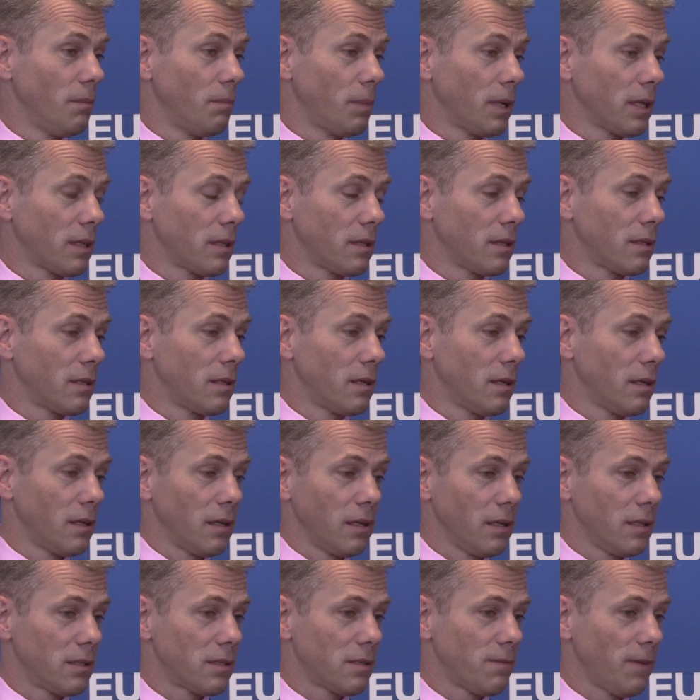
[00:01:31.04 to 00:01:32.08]
but the, the,
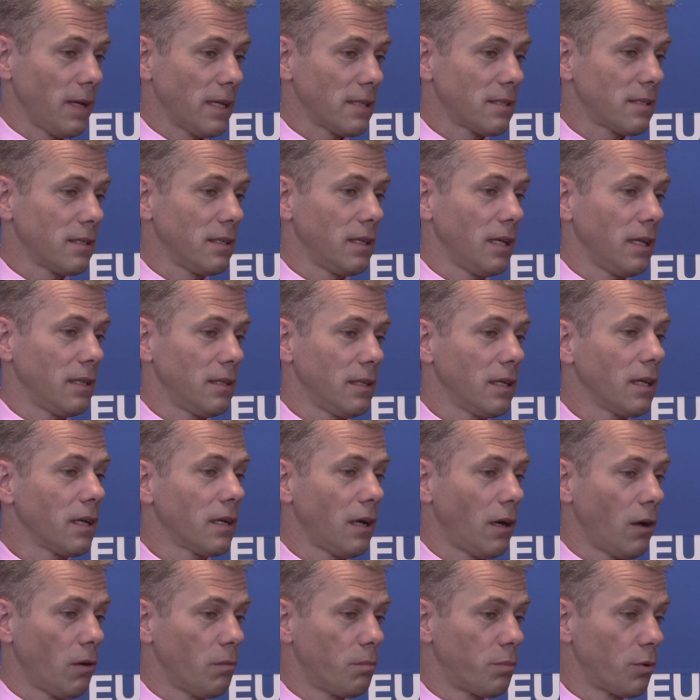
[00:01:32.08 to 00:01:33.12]
it's fascinating
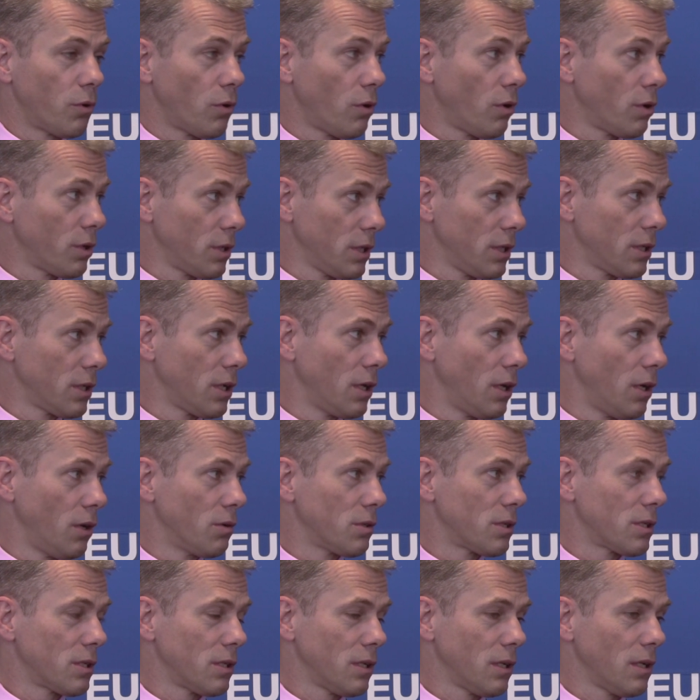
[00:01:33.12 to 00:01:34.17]
how broad it
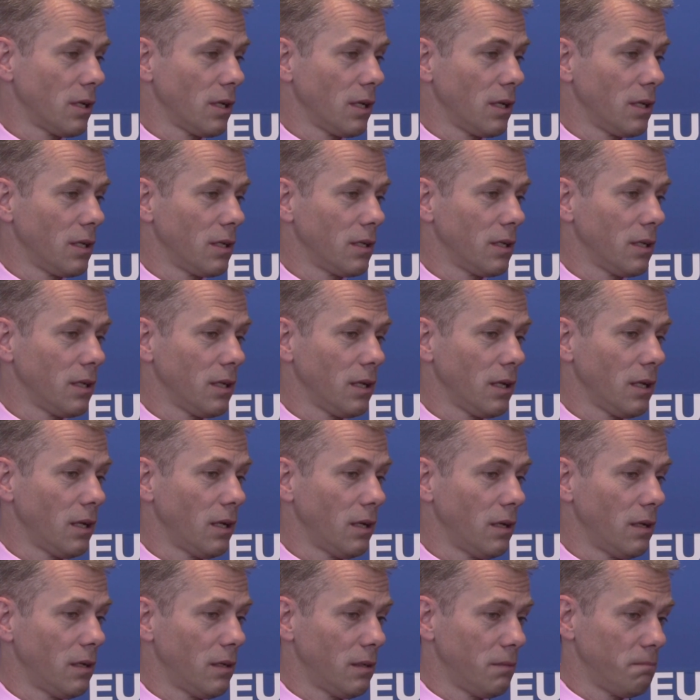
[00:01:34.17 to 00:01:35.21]
goes uh, in the
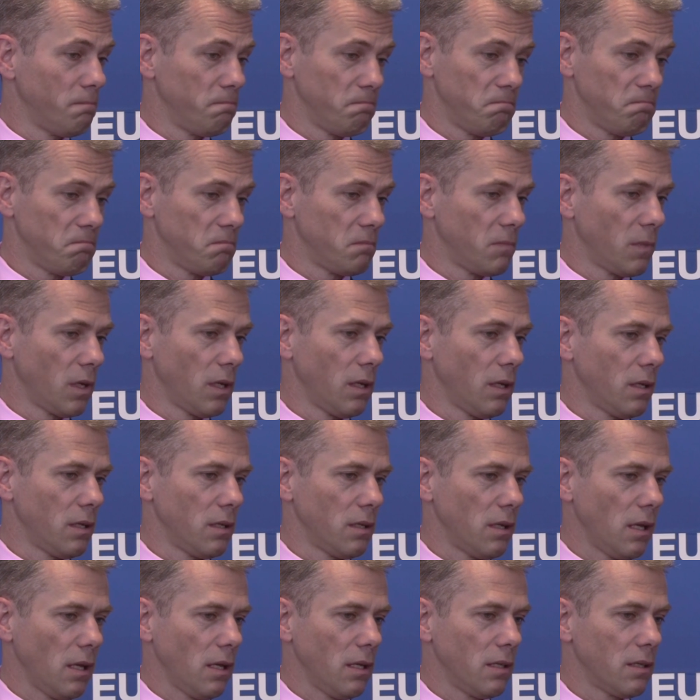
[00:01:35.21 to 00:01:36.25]
um, uh,
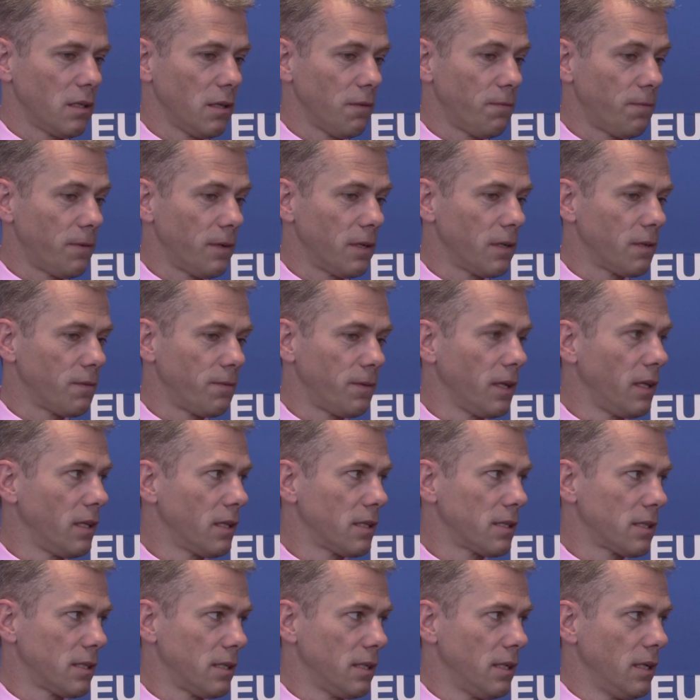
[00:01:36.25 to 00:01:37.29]
different
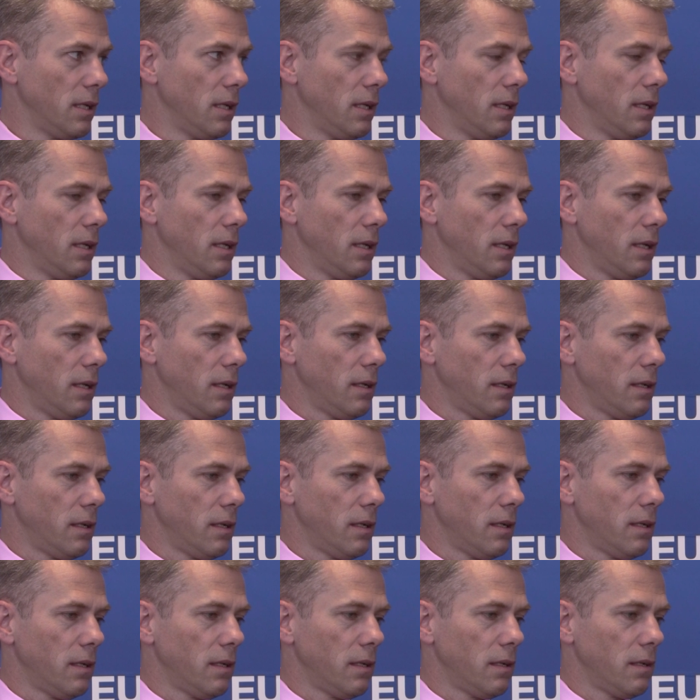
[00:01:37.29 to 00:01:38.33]
fields
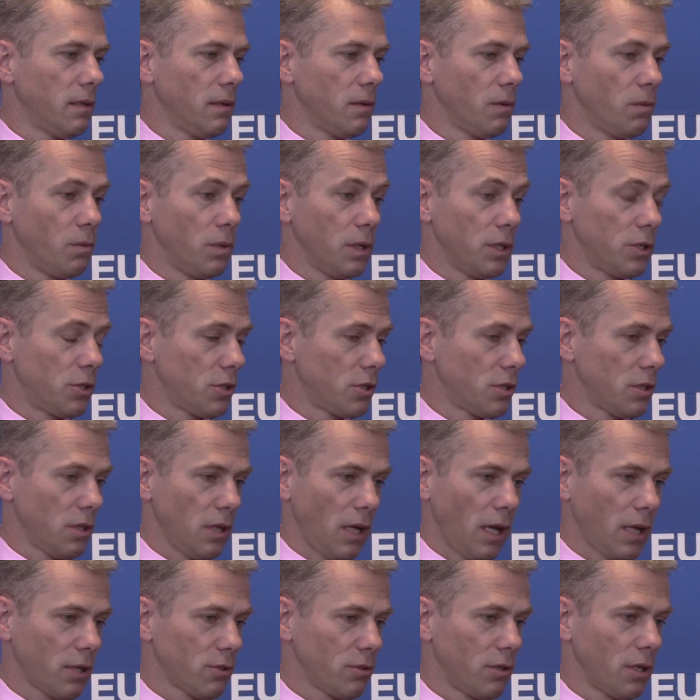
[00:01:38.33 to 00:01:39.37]
uh, which
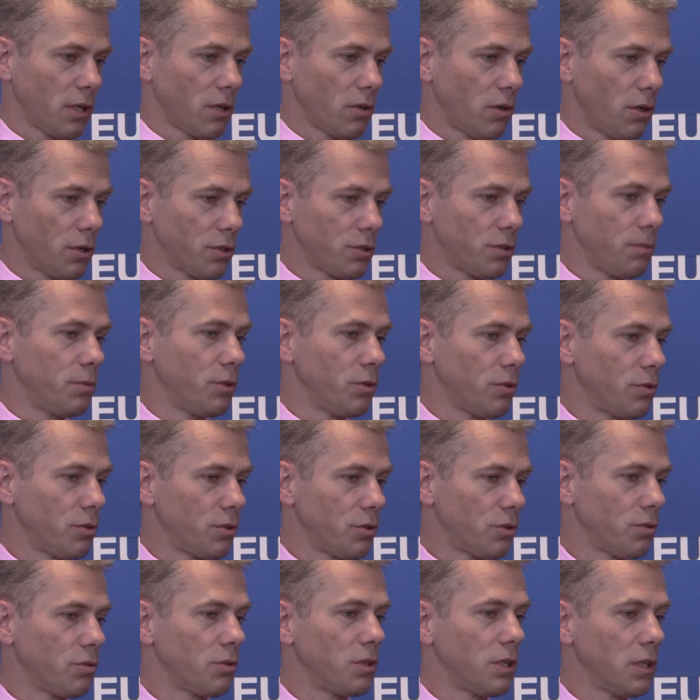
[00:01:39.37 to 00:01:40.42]
actually contribute
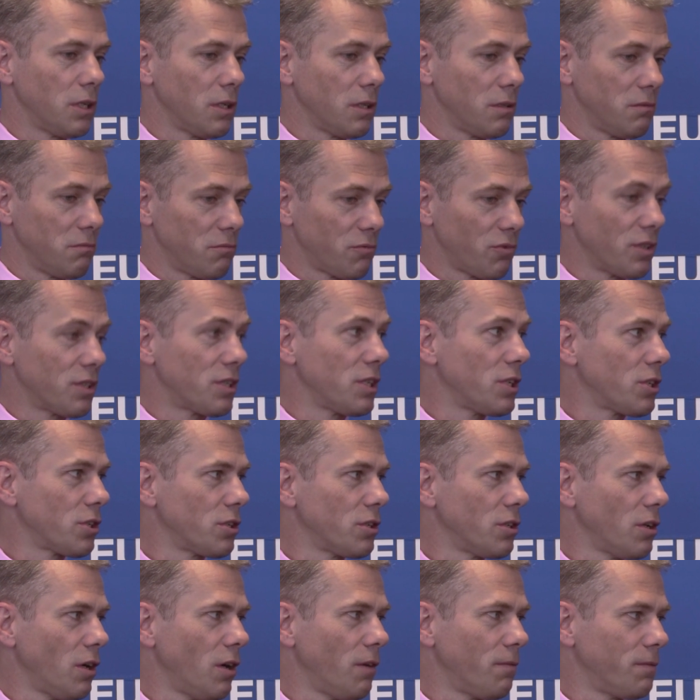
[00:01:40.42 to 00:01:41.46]
to the
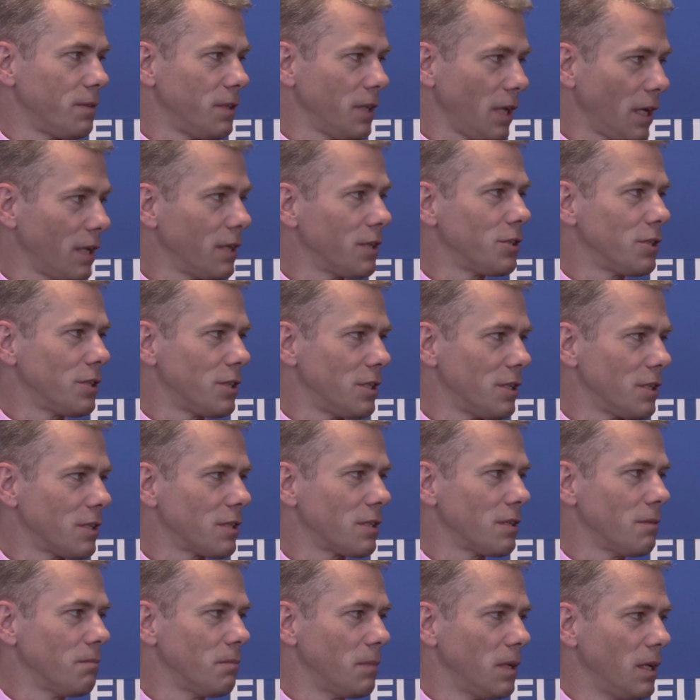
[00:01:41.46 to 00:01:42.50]
transition of the energy
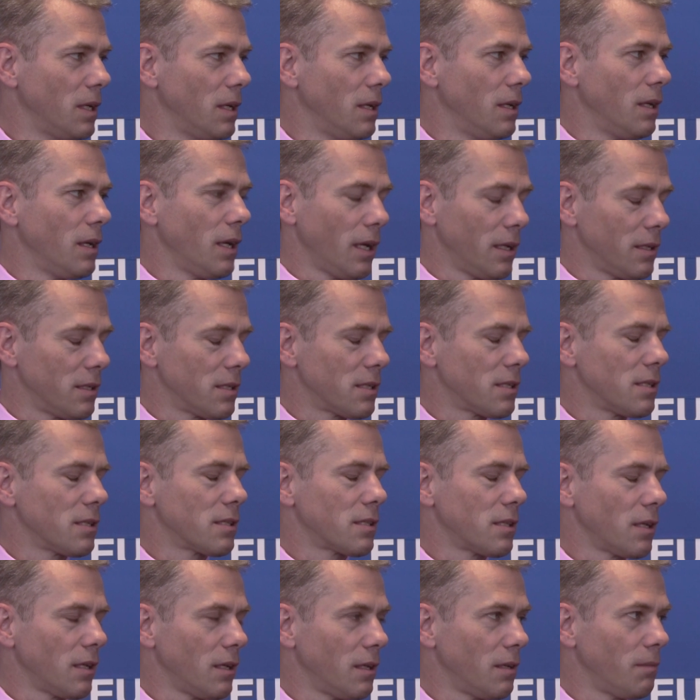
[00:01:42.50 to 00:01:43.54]
system and the
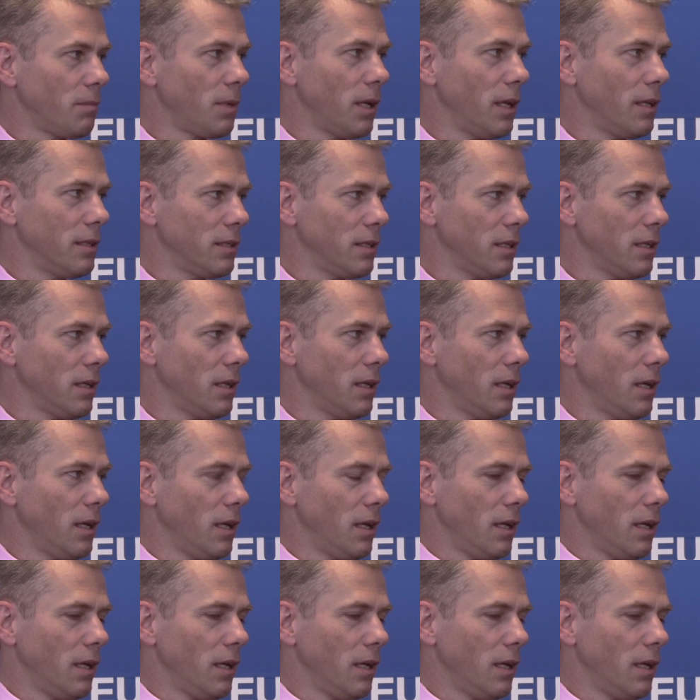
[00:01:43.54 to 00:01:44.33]
sustainability.